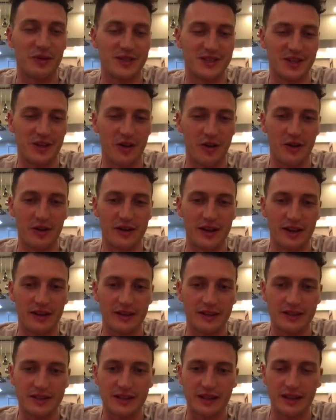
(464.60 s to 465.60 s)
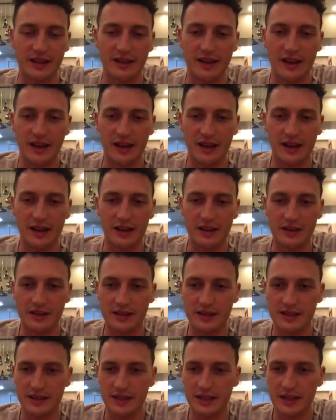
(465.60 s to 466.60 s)
once they're on our listing. You
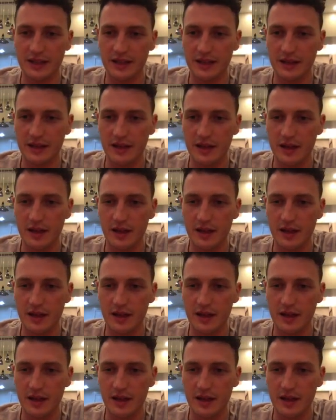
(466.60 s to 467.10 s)
can see